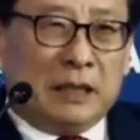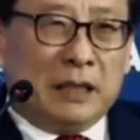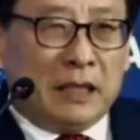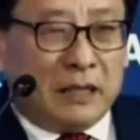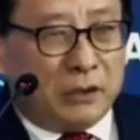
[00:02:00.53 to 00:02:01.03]

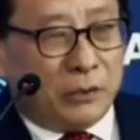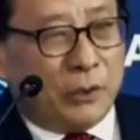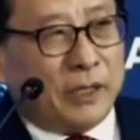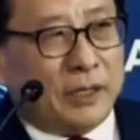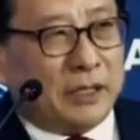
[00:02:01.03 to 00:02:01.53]
in
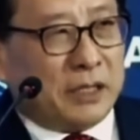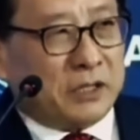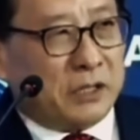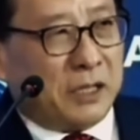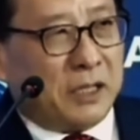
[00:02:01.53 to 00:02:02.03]
Rwanda
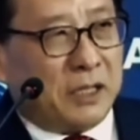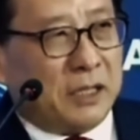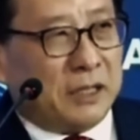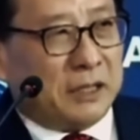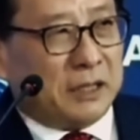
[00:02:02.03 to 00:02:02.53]
yesterday,
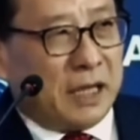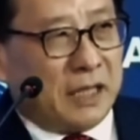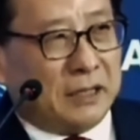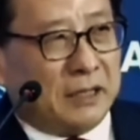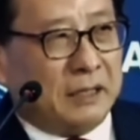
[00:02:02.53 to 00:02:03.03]
in
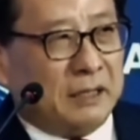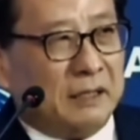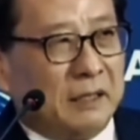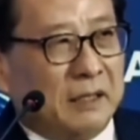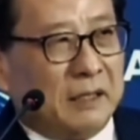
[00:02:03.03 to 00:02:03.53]
Kigali,
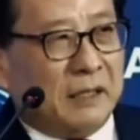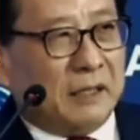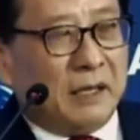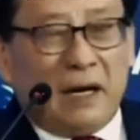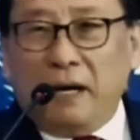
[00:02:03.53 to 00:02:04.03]

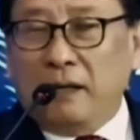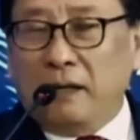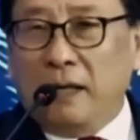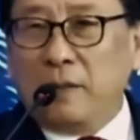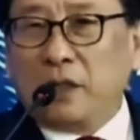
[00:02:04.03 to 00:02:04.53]

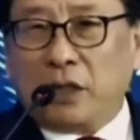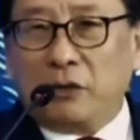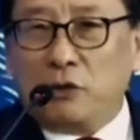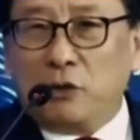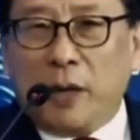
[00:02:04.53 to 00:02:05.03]
let me
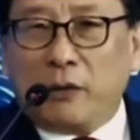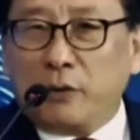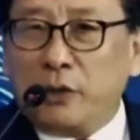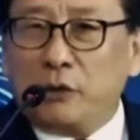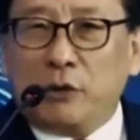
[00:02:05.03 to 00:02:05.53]
tell you my
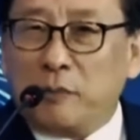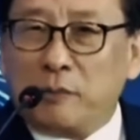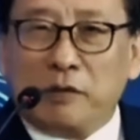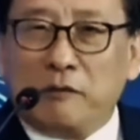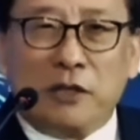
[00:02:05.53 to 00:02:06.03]
real
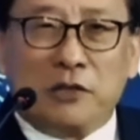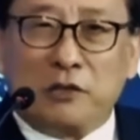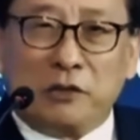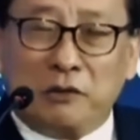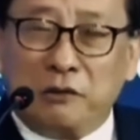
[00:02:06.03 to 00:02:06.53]

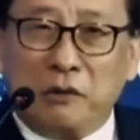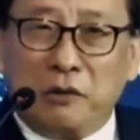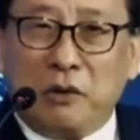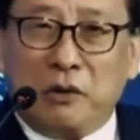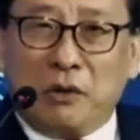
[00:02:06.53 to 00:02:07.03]
observation.
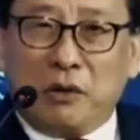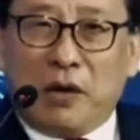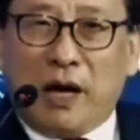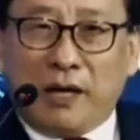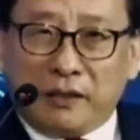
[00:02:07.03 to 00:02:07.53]

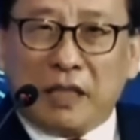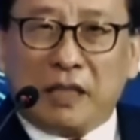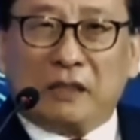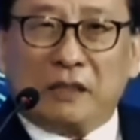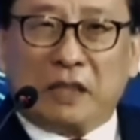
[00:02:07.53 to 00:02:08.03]
I
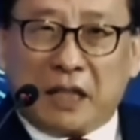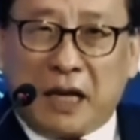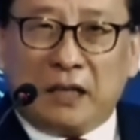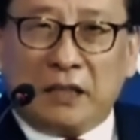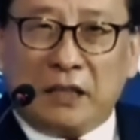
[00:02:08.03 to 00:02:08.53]
think
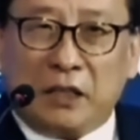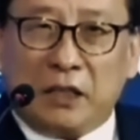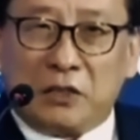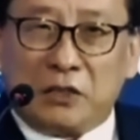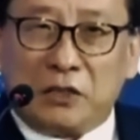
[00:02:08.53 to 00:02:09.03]
Kigali
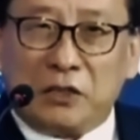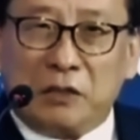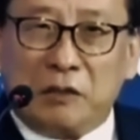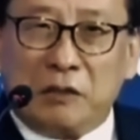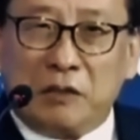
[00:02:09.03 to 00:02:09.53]

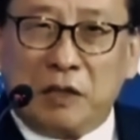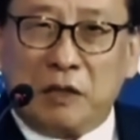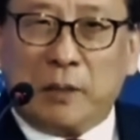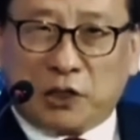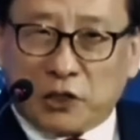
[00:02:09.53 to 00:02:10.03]
is
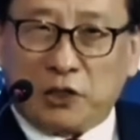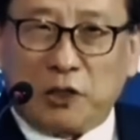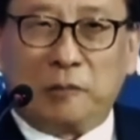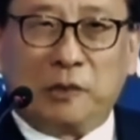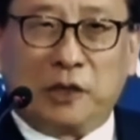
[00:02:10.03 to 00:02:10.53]
in better
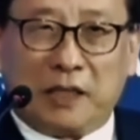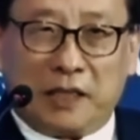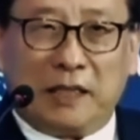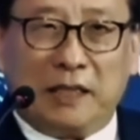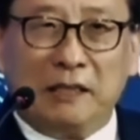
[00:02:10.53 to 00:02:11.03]
shape
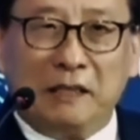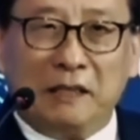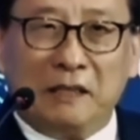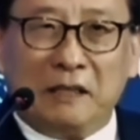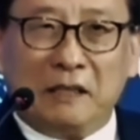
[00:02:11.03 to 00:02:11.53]
today
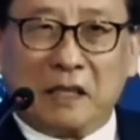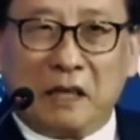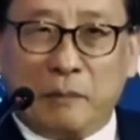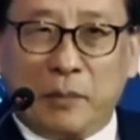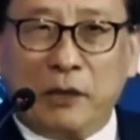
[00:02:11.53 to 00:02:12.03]

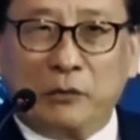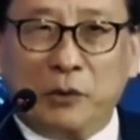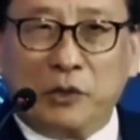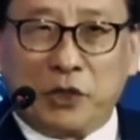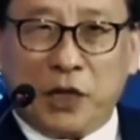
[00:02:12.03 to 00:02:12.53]

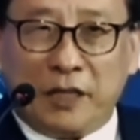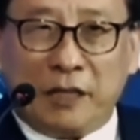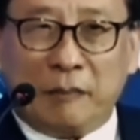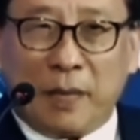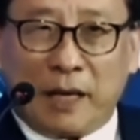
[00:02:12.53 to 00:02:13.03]
compared with
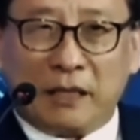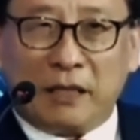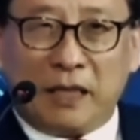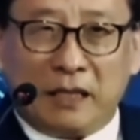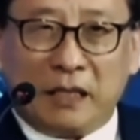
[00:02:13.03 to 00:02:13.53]
China back
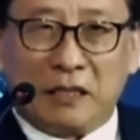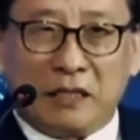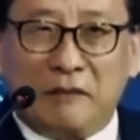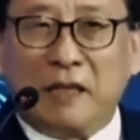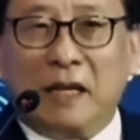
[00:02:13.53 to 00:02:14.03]
in
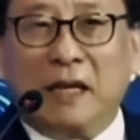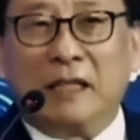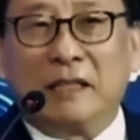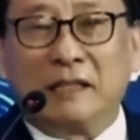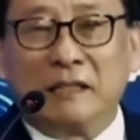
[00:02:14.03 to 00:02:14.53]

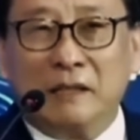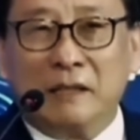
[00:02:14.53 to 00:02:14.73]
1978,